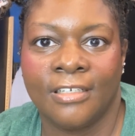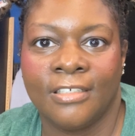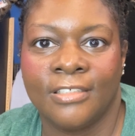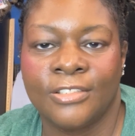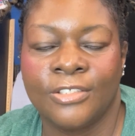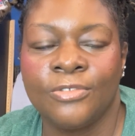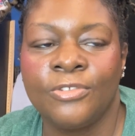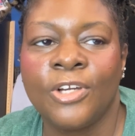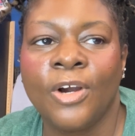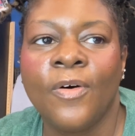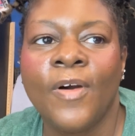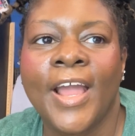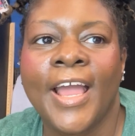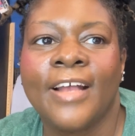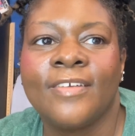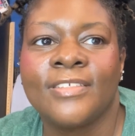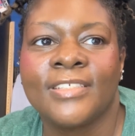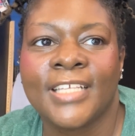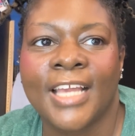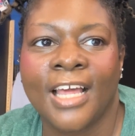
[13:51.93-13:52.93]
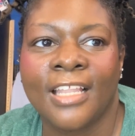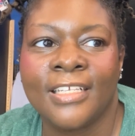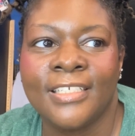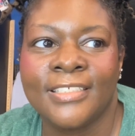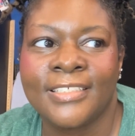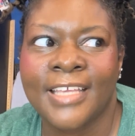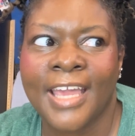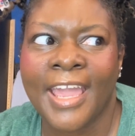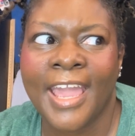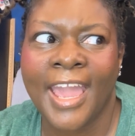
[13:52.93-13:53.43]
So don't have Sally
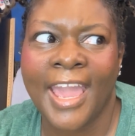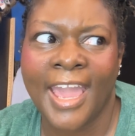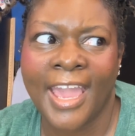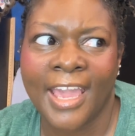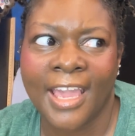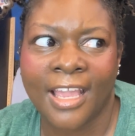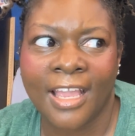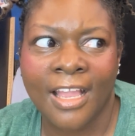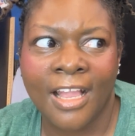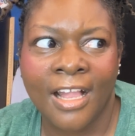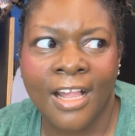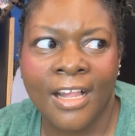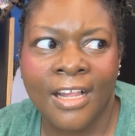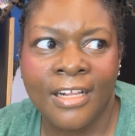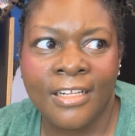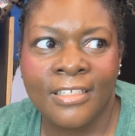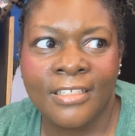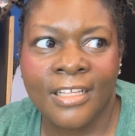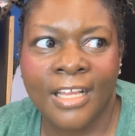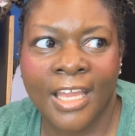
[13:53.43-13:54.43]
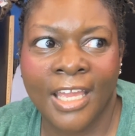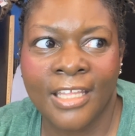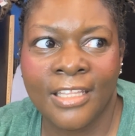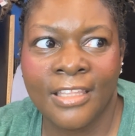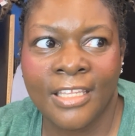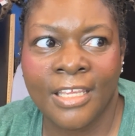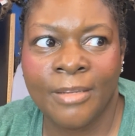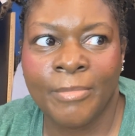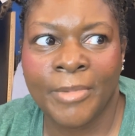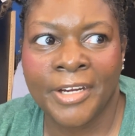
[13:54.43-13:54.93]
say, hey,
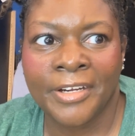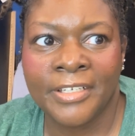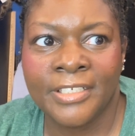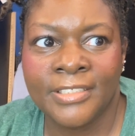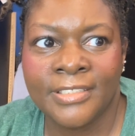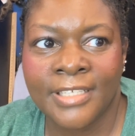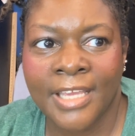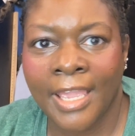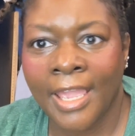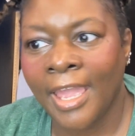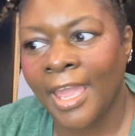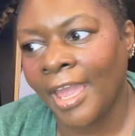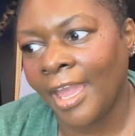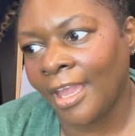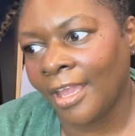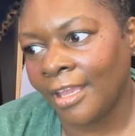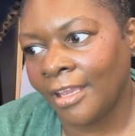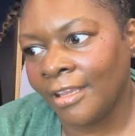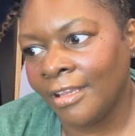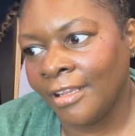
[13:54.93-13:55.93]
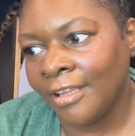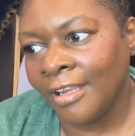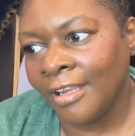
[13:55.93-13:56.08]
and then Marion say, hey.